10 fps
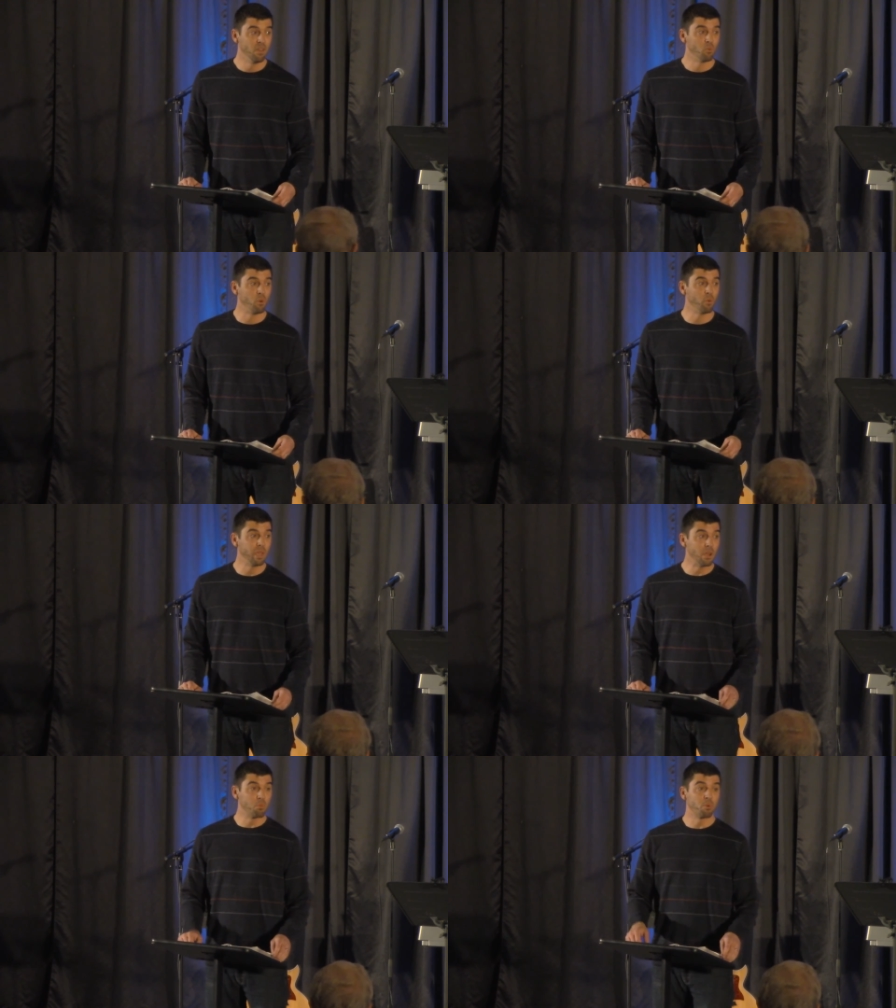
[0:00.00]
When
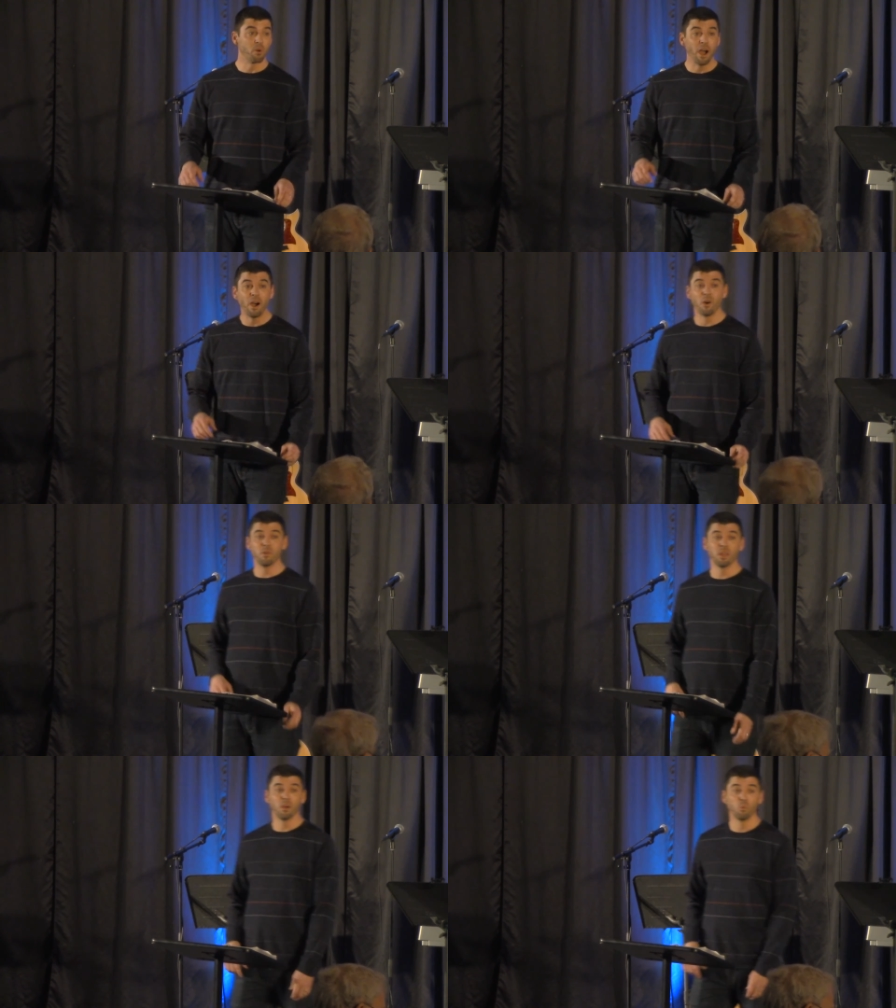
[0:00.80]
we are
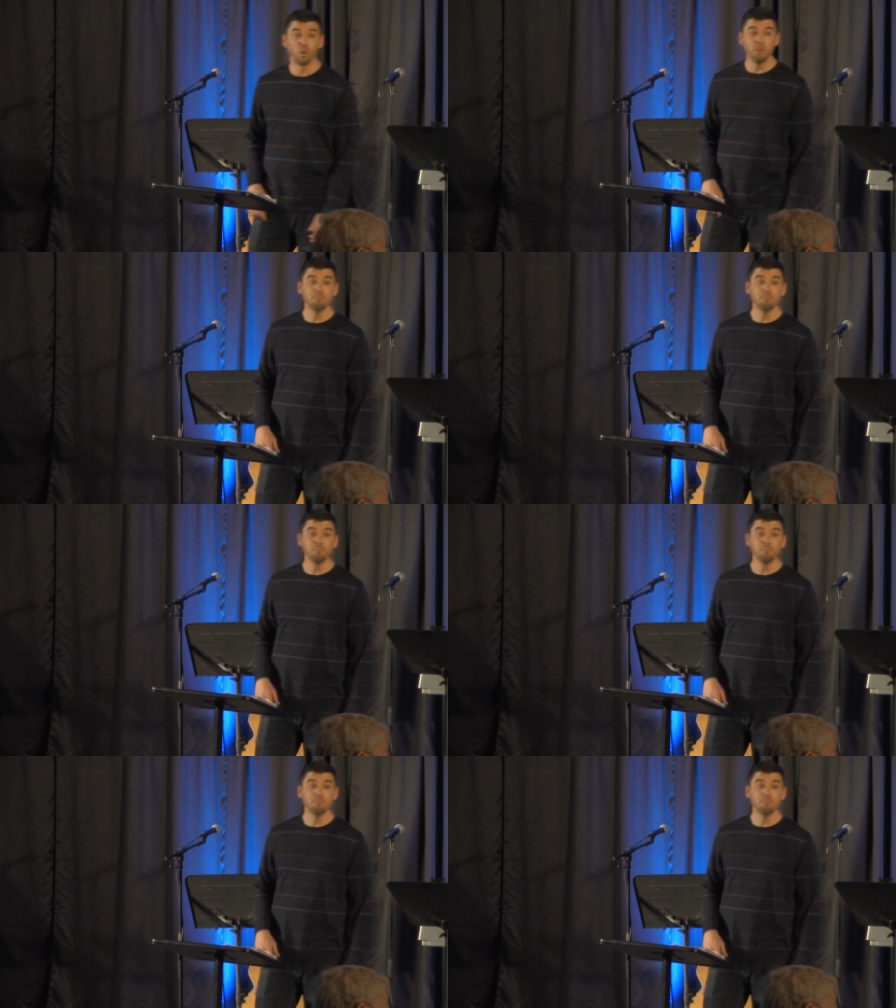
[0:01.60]
proud, we